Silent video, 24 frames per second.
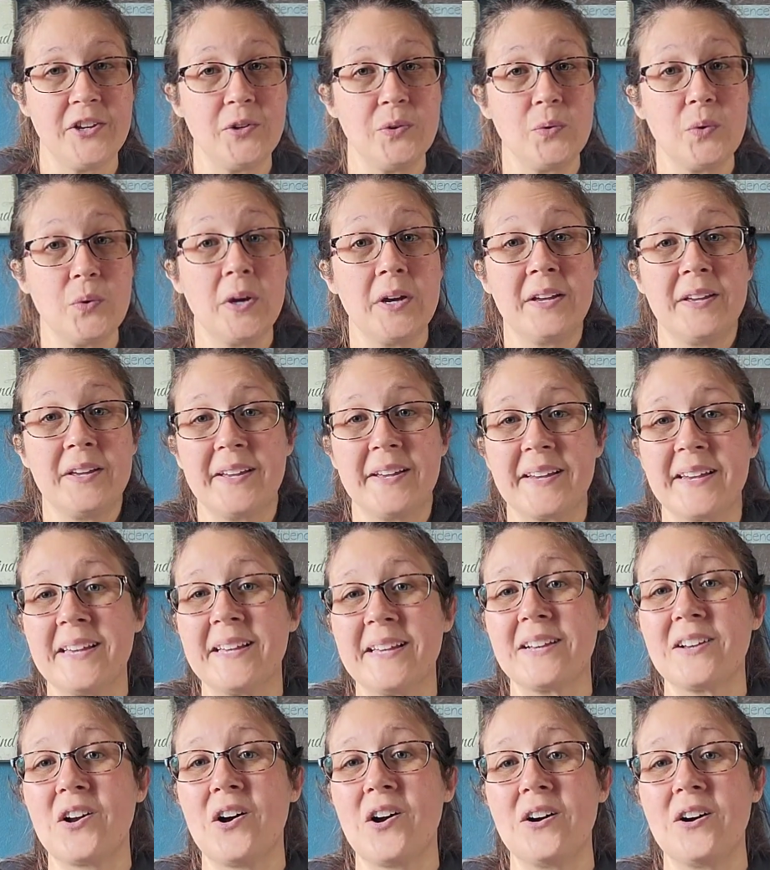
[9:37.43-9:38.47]
It
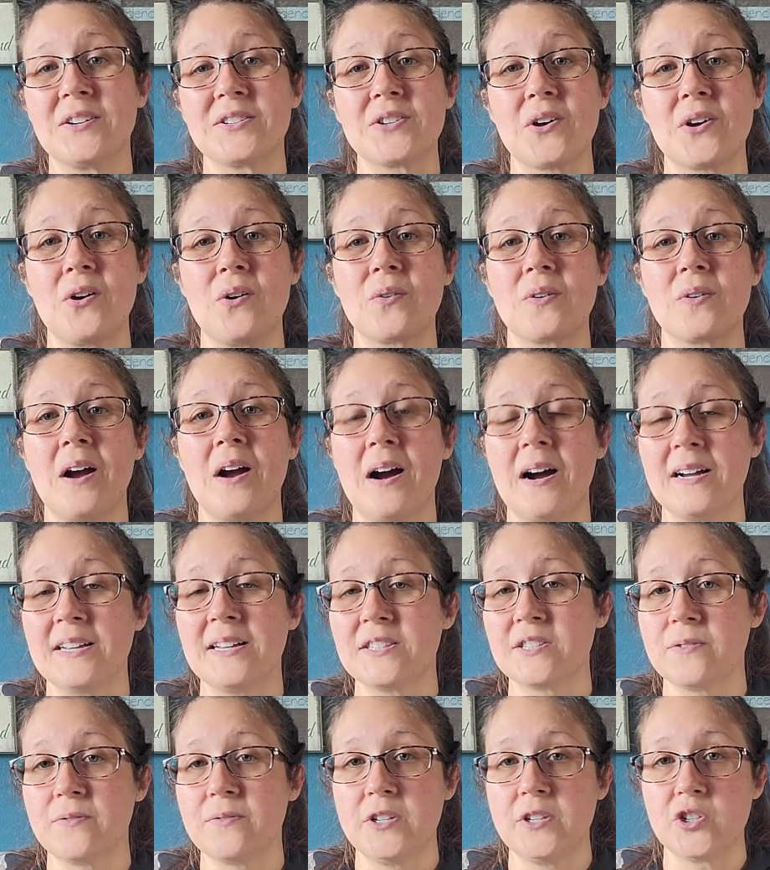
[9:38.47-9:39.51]
can cause all
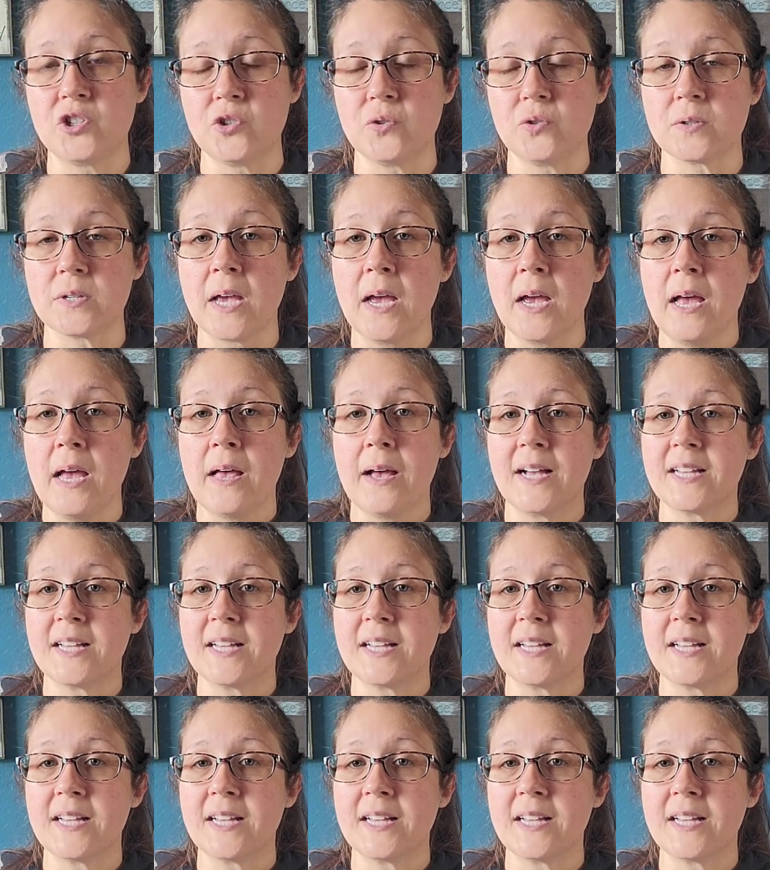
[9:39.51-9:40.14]
kinds of issues.